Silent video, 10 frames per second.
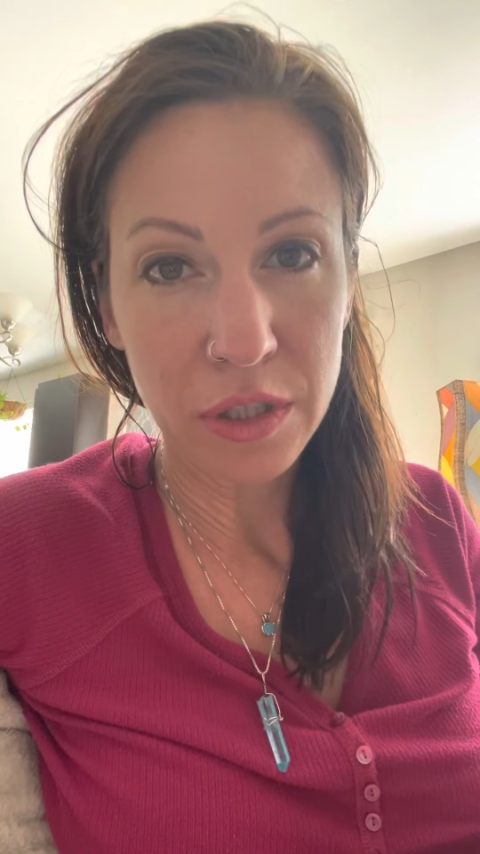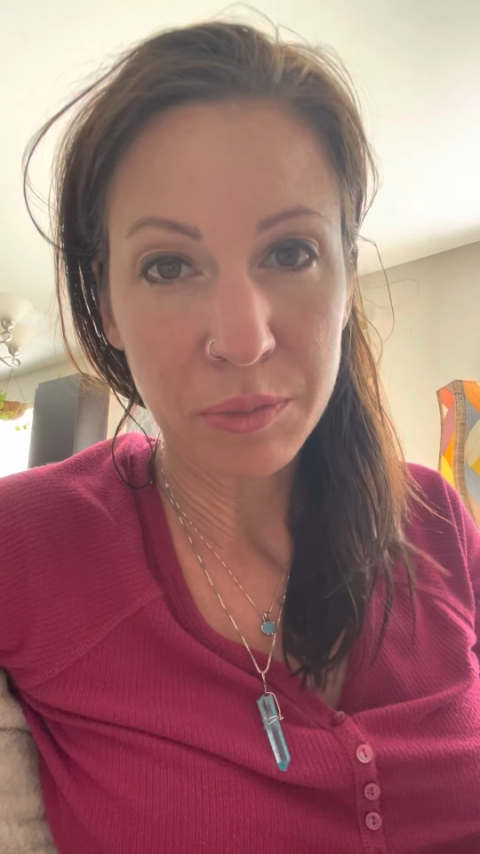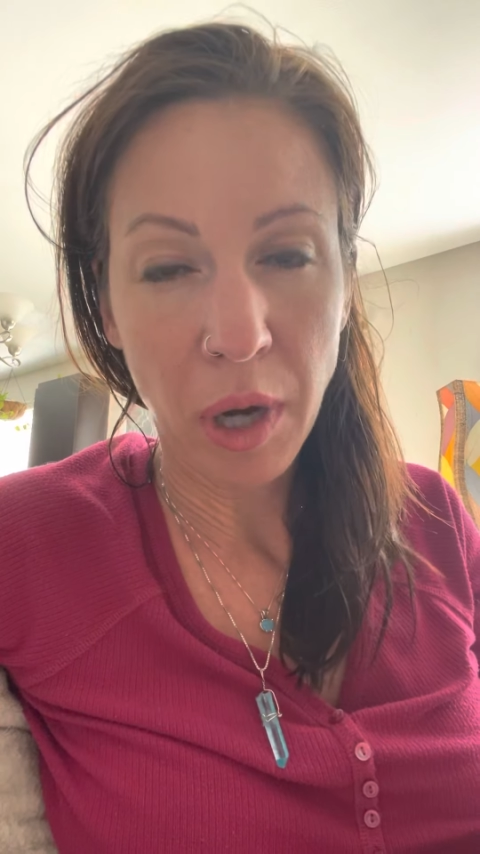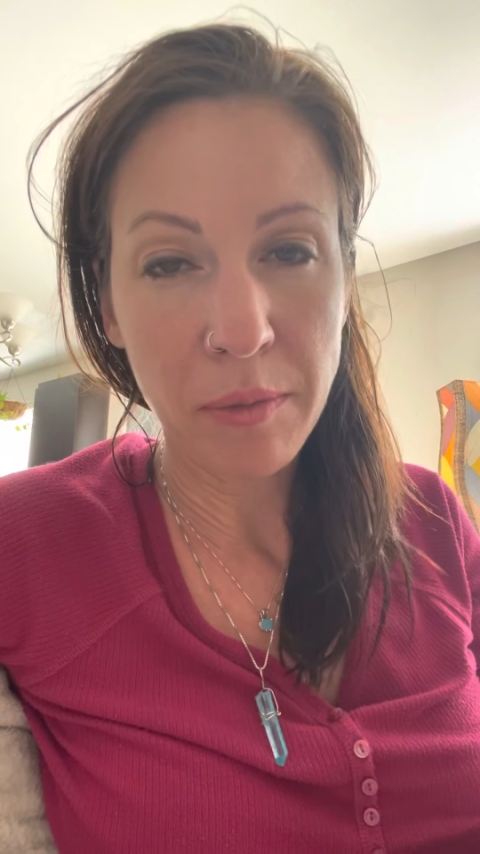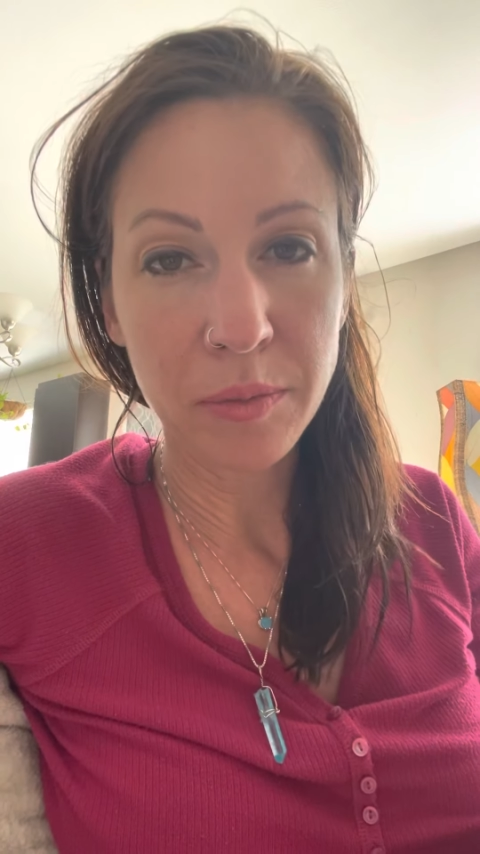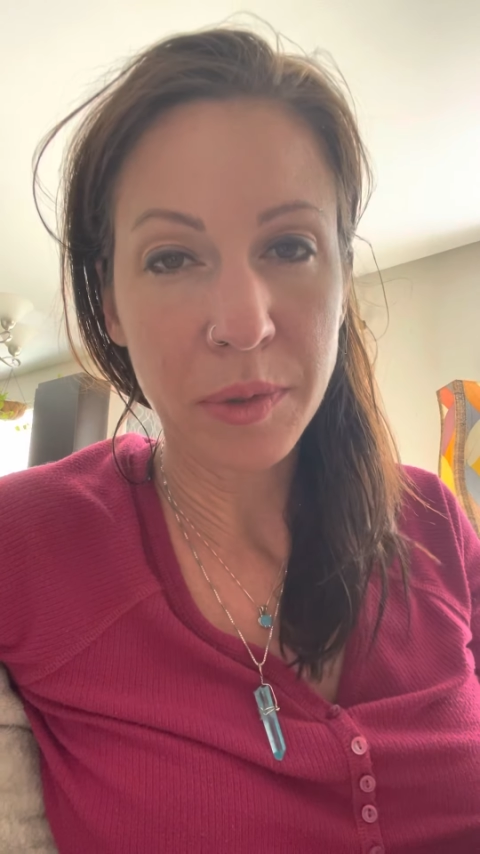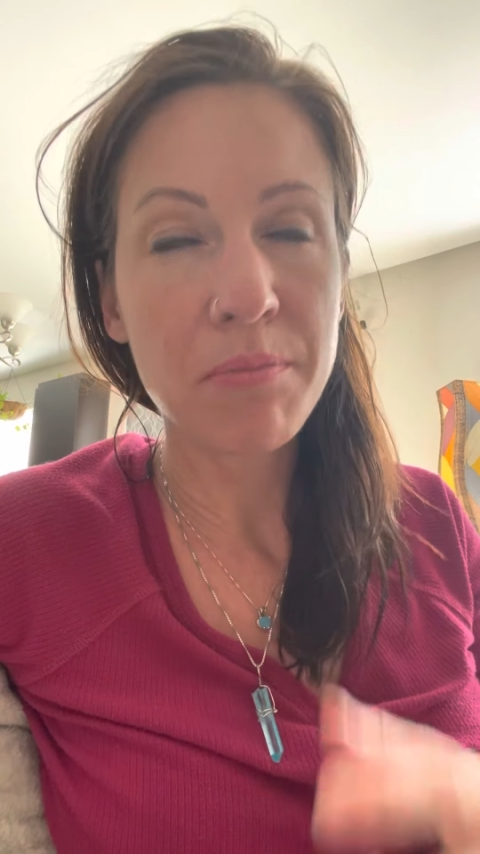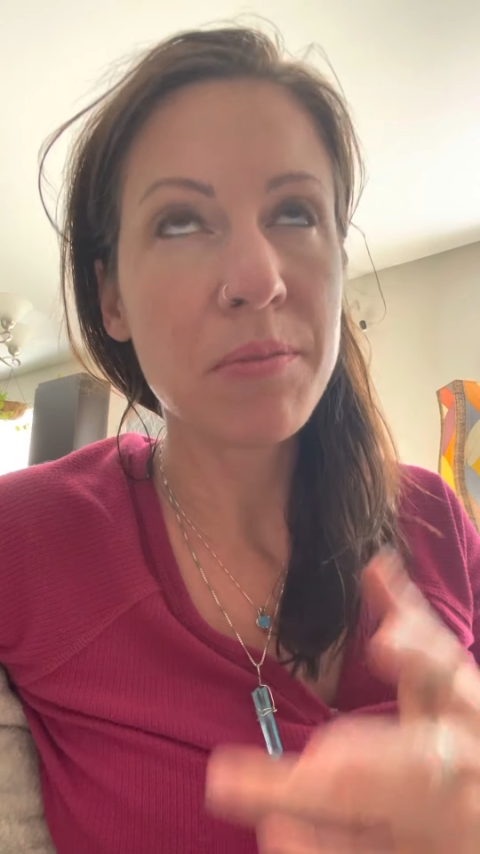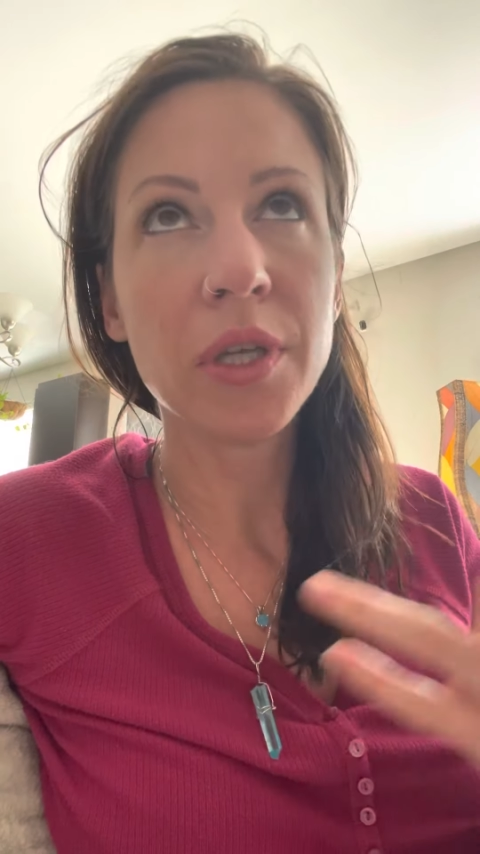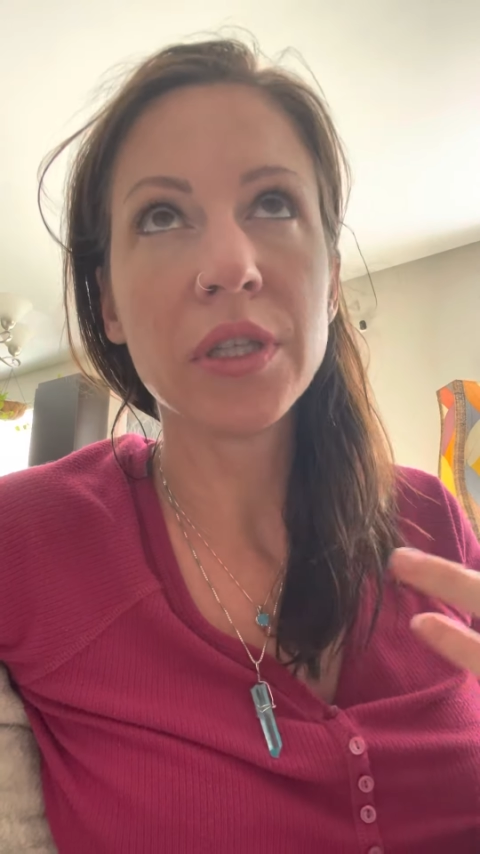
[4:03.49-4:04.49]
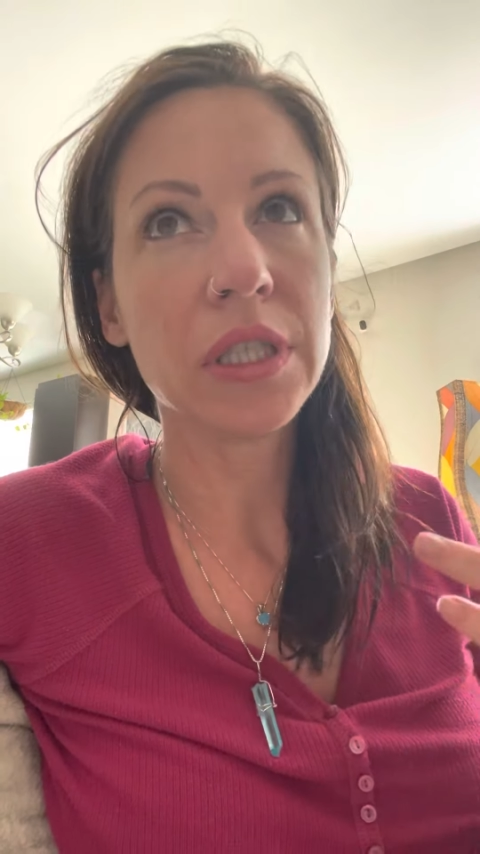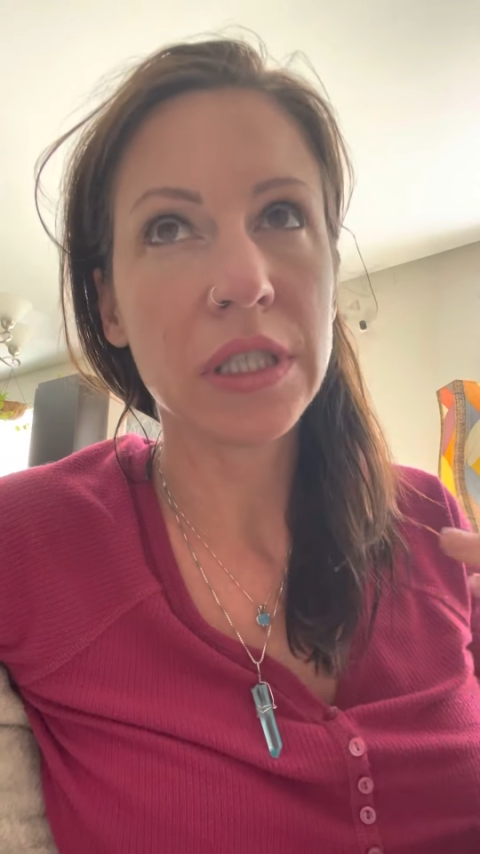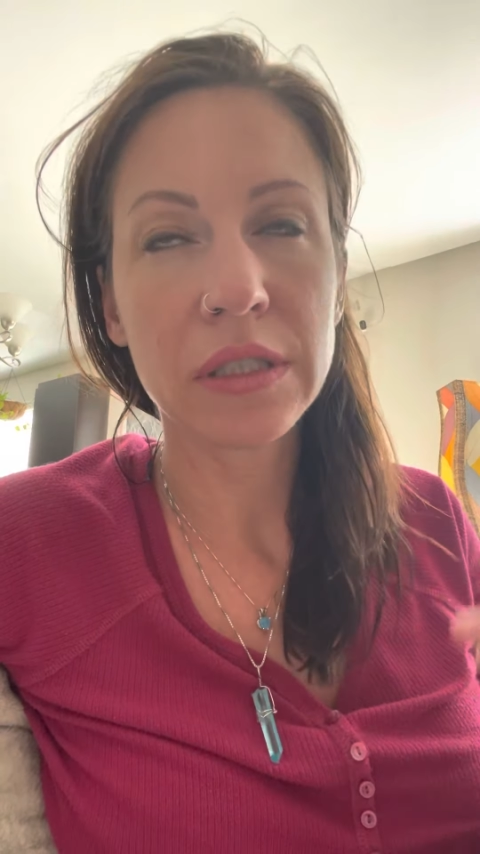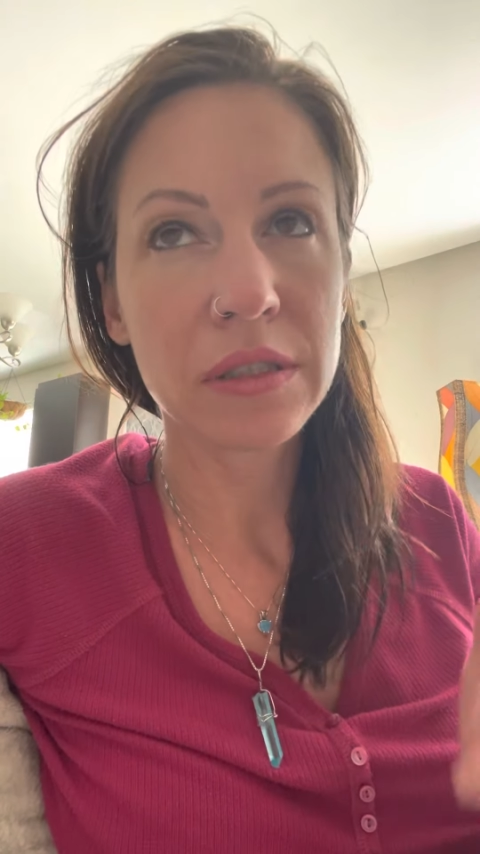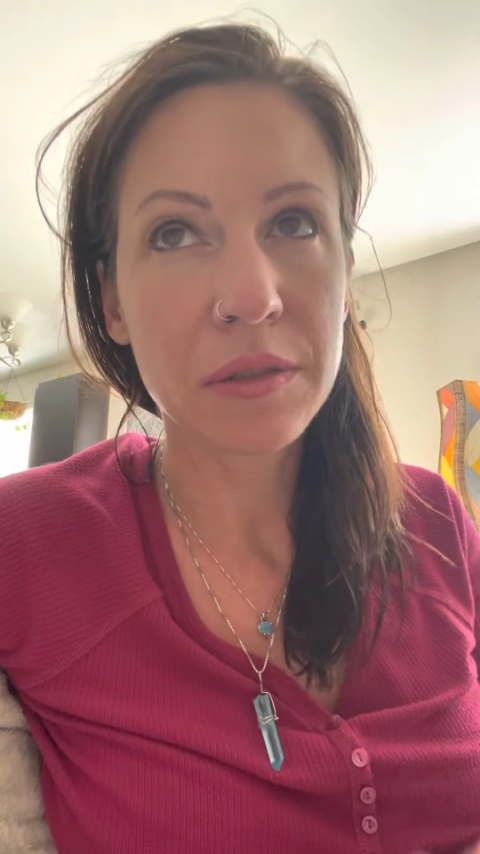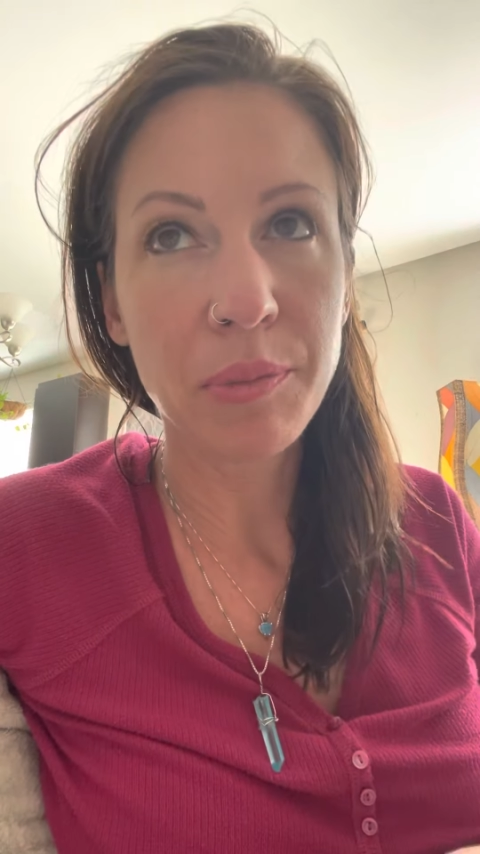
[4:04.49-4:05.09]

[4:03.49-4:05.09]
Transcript: It's probably millions,